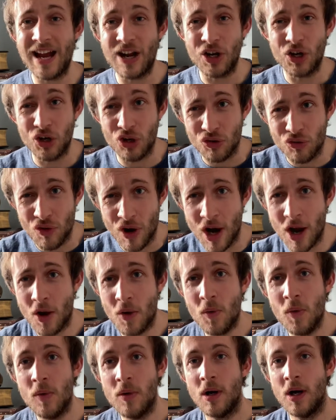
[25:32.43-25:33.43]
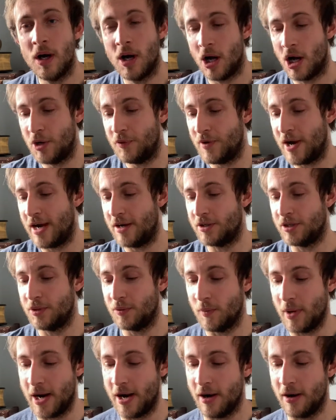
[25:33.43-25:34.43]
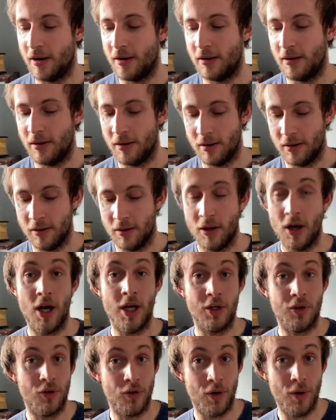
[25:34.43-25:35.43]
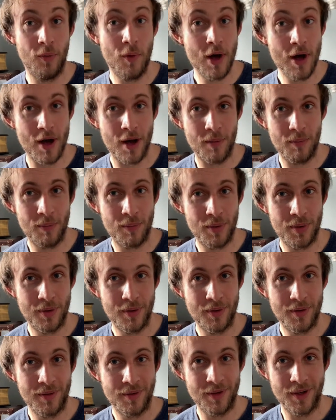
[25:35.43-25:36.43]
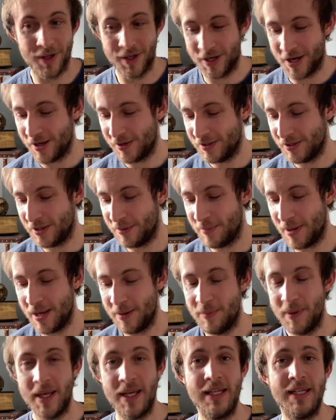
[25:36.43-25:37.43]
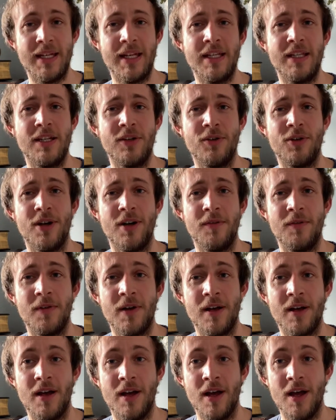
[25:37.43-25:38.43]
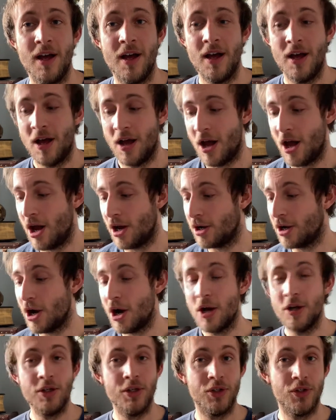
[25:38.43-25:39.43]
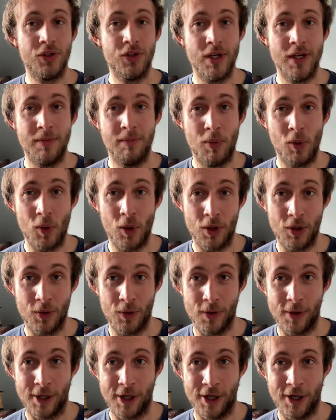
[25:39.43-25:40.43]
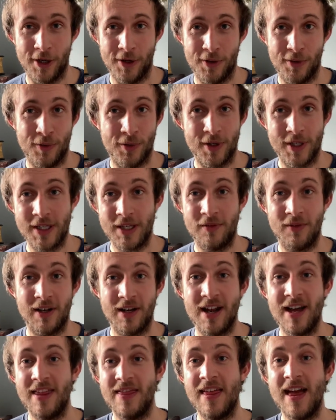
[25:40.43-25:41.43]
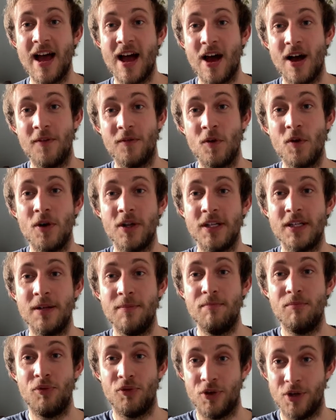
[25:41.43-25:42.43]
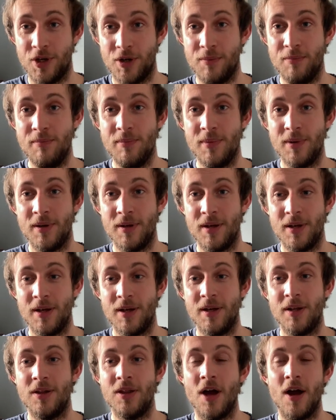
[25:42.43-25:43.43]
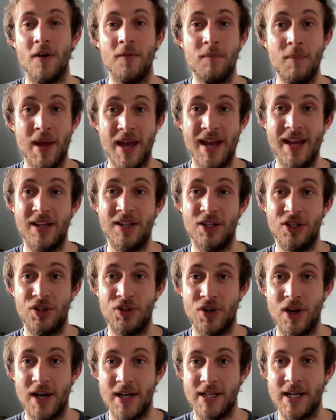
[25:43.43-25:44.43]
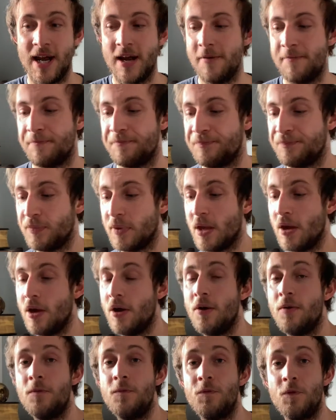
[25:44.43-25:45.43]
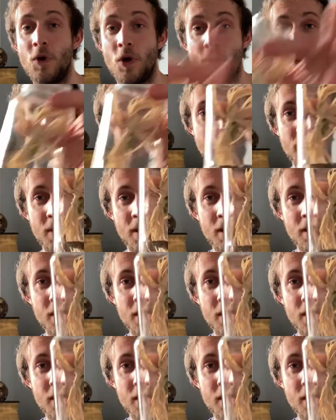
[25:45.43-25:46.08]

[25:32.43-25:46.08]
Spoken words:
grow around where I grew up, you know? So maybe it's a sort of a country boy or girl or something like that. I've got some broom that I've picked and dried out from